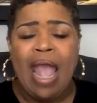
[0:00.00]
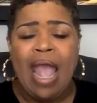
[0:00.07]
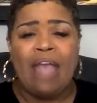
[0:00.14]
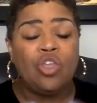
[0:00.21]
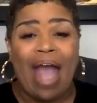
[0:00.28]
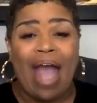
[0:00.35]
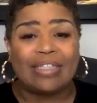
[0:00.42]

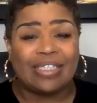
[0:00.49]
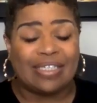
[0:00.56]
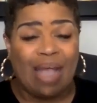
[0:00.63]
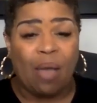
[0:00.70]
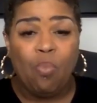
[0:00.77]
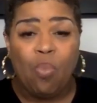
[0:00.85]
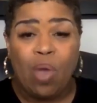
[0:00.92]
And then you
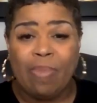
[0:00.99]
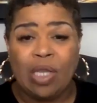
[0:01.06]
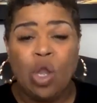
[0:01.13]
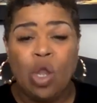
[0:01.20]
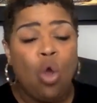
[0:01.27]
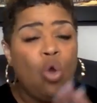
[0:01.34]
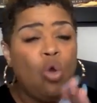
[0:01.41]
had some
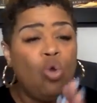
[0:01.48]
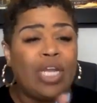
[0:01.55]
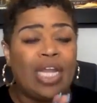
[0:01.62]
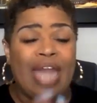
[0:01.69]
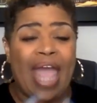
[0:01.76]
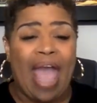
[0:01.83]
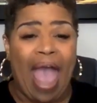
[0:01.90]
women
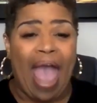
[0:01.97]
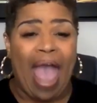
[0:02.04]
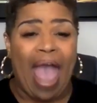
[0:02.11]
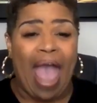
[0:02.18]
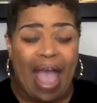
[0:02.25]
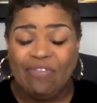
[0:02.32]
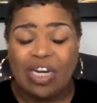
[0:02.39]
who didn't
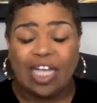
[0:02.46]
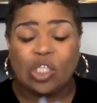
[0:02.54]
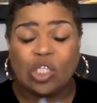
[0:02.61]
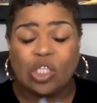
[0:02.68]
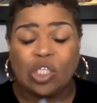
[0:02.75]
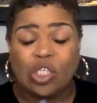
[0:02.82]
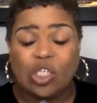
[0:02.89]

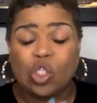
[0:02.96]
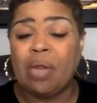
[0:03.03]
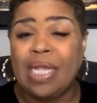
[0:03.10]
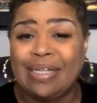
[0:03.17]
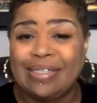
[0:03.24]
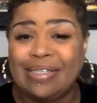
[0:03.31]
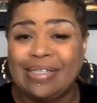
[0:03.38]
even
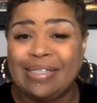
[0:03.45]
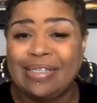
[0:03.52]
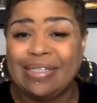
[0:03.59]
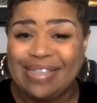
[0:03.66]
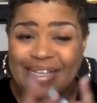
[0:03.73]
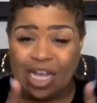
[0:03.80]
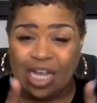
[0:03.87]
experience
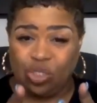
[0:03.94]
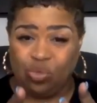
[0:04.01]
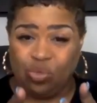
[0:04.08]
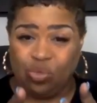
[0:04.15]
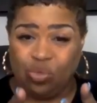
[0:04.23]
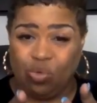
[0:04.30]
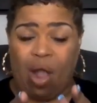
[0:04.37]

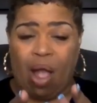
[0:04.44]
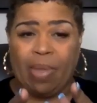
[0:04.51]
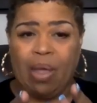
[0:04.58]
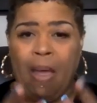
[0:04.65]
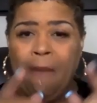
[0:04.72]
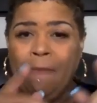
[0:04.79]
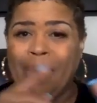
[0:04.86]
sexual
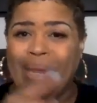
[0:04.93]
trauma,